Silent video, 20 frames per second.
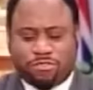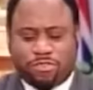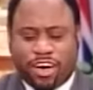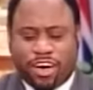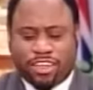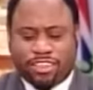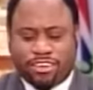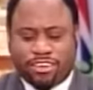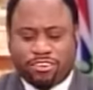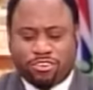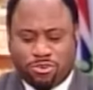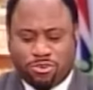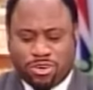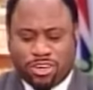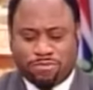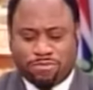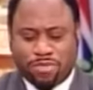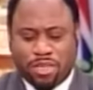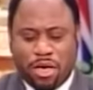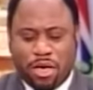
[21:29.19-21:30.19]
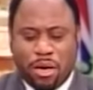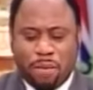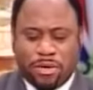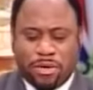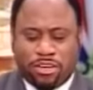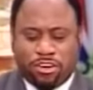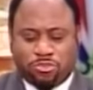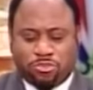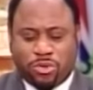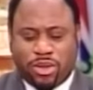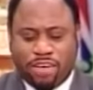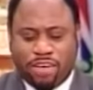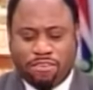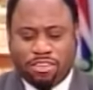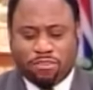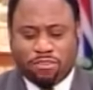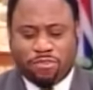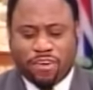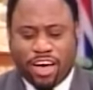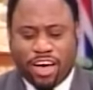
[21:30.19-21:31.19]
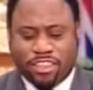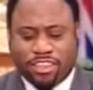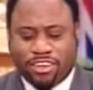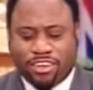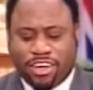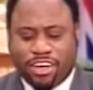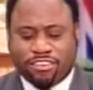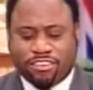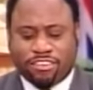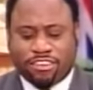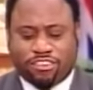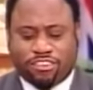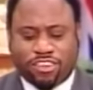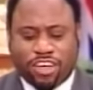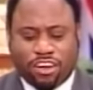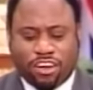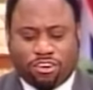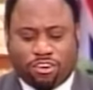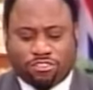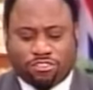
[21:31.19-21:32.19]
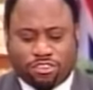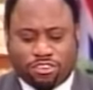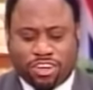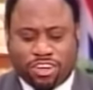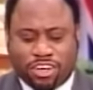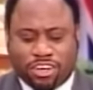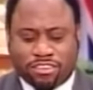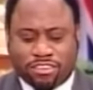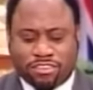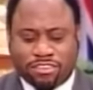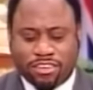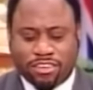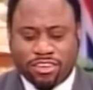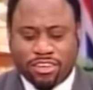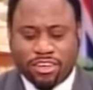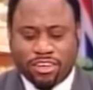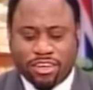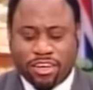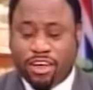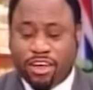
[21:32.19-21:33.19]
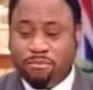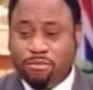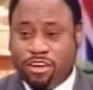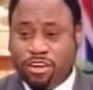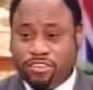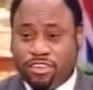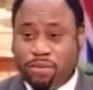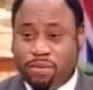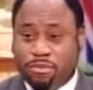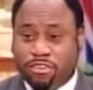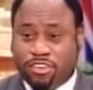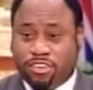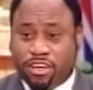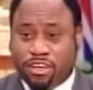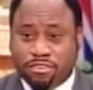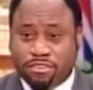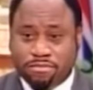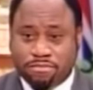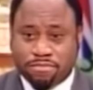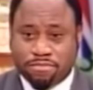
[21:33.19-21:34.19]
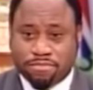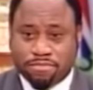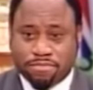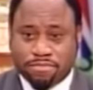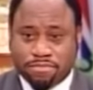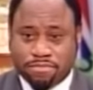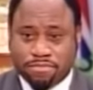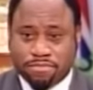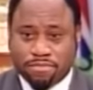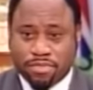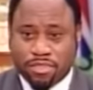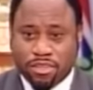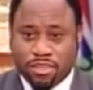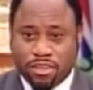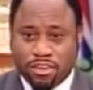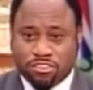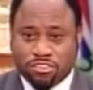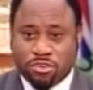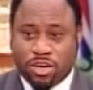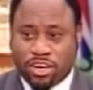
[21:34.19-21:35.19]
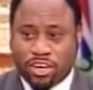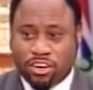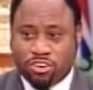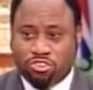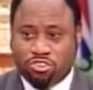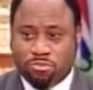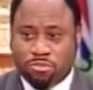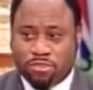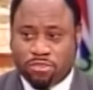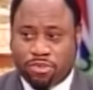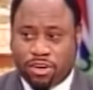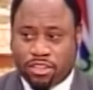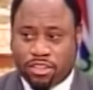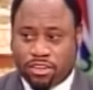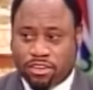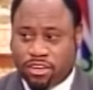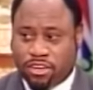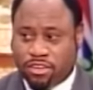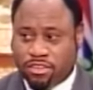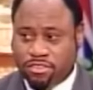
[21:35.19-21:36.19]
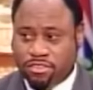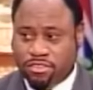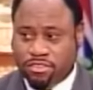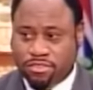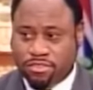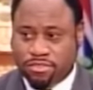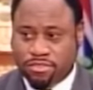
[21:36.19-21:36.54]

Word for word: his Father doing. Because whatever the Father does, the Son also does. Everybody say, I'm a son, so I can do what my Father does.